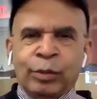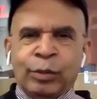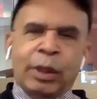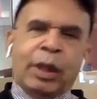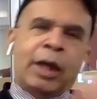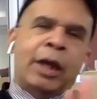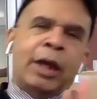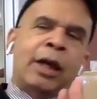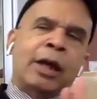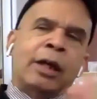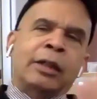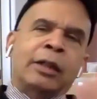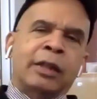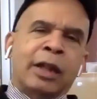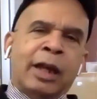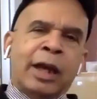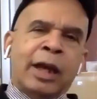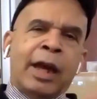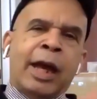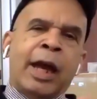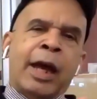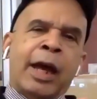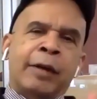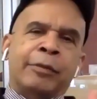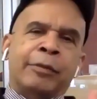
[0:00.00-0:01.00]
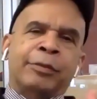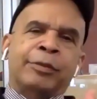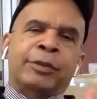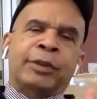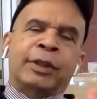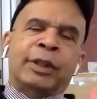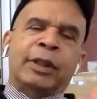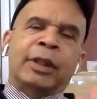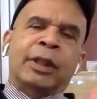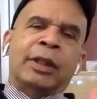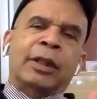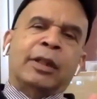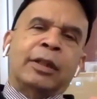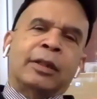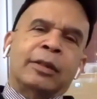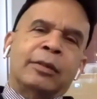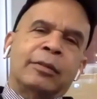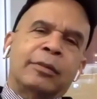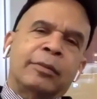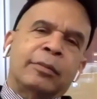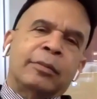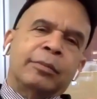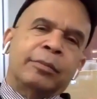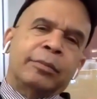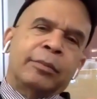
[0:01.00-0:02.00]
Well, you have to
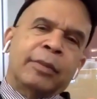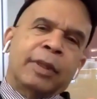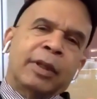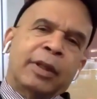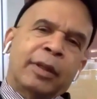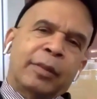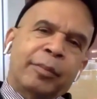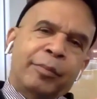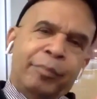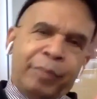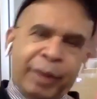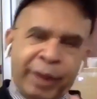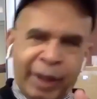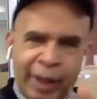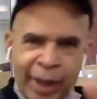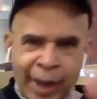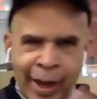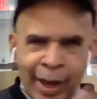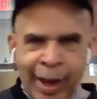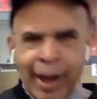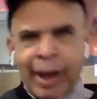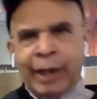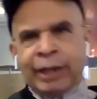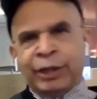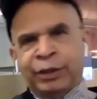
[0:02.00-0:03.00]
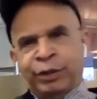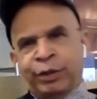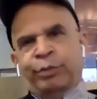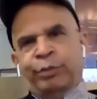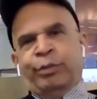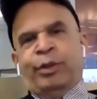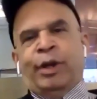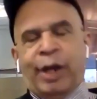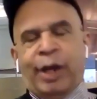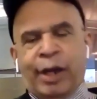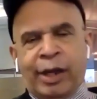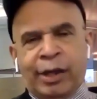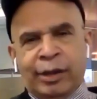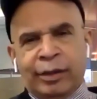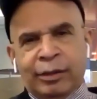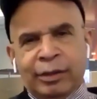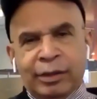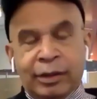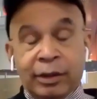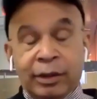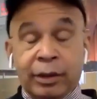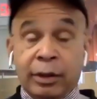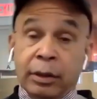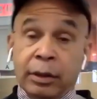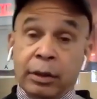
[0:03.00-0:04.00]
be asked to run
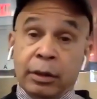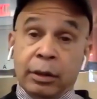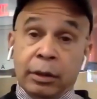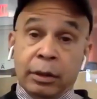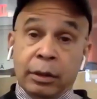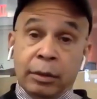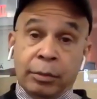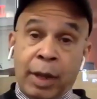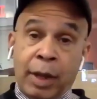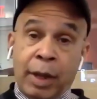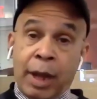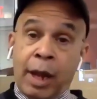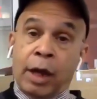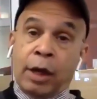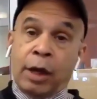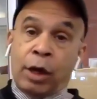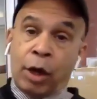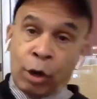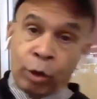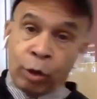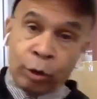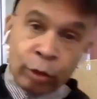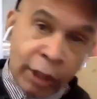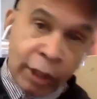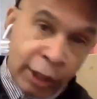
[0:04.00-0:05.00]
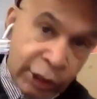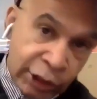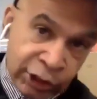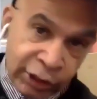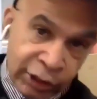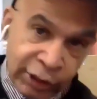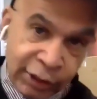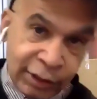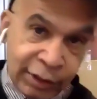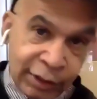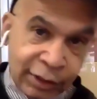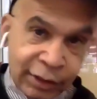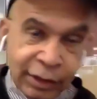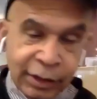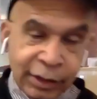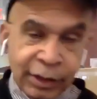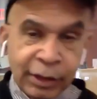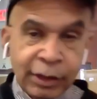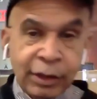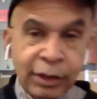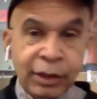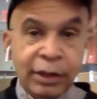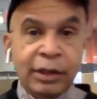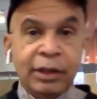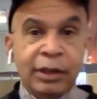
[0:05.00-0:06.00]
by a coalition,
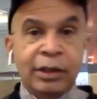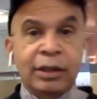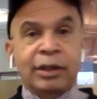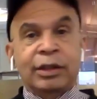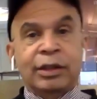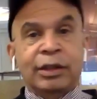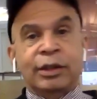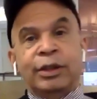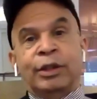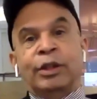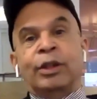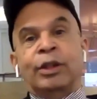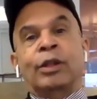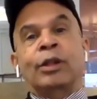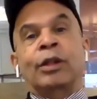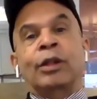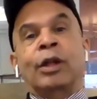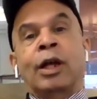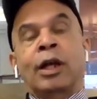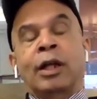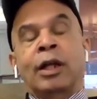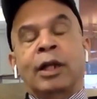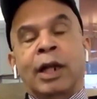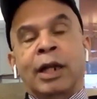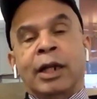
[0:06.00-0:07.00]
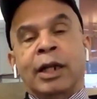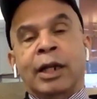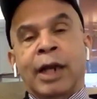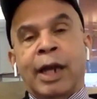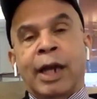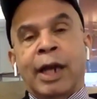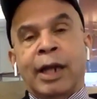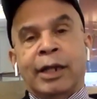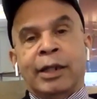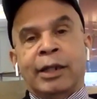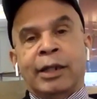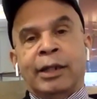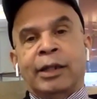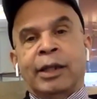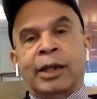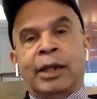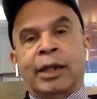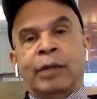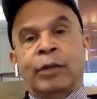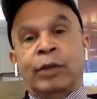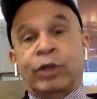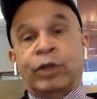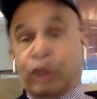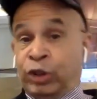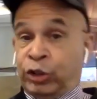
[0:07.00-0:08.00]
you know, all that kind of
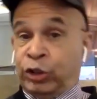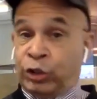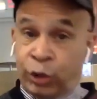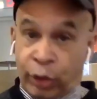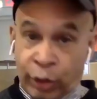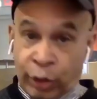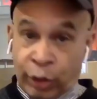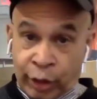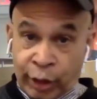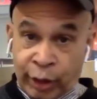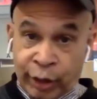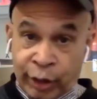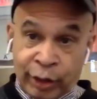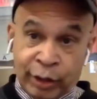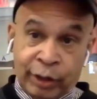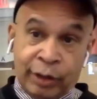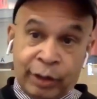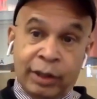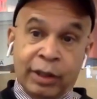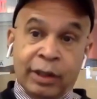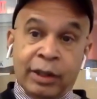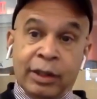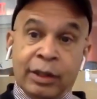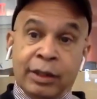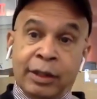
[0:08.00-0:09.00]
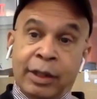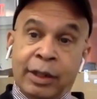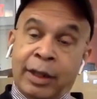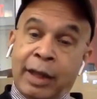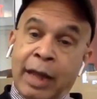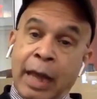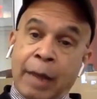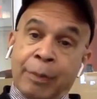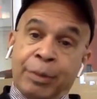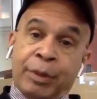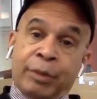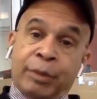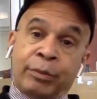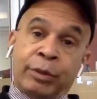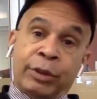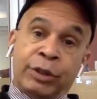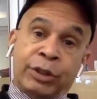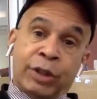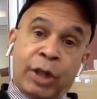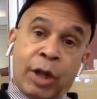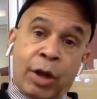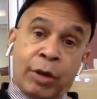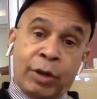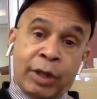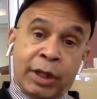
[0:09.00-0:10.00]
thing, which is good. That happened
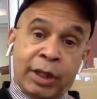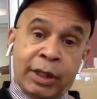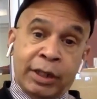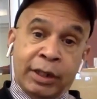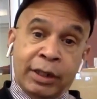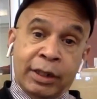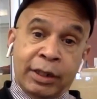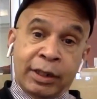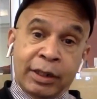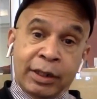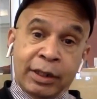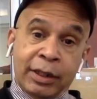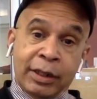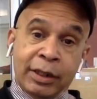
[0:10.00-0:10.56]
with Tony